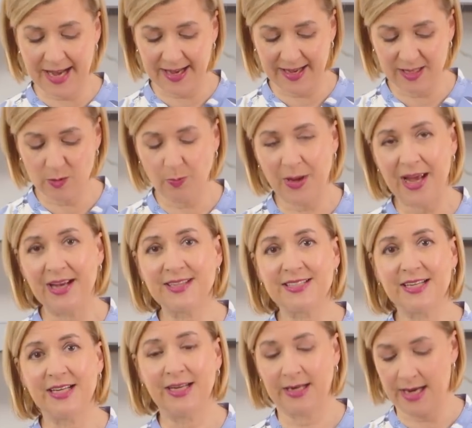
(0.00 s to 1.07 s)
is baked
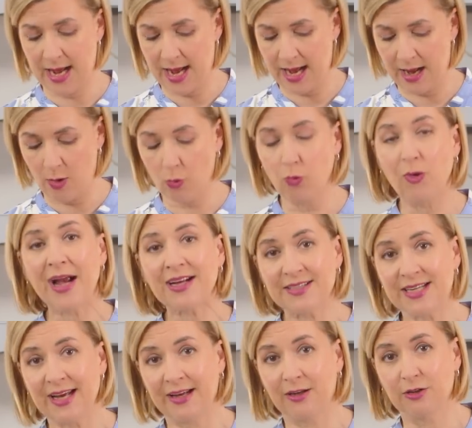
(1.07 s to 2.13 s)
in a
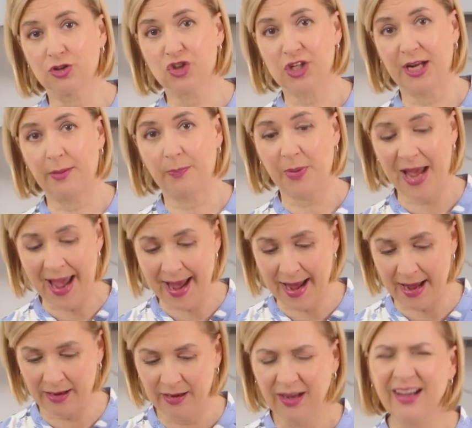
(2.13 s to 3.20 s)
rectangle-shaped
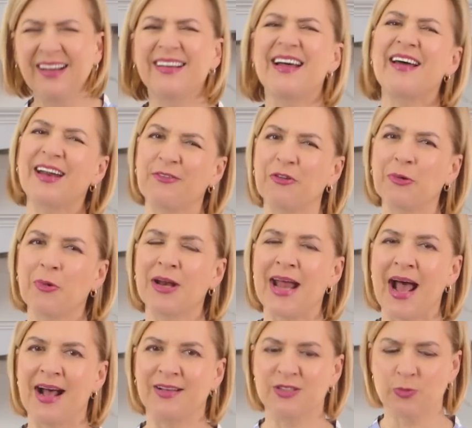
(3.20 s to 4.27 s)
pan. Not everyone
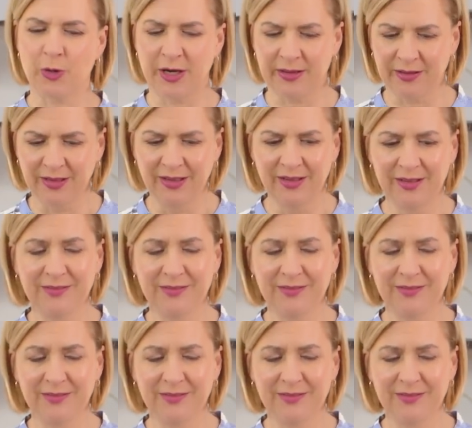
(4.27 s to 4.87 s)
has one,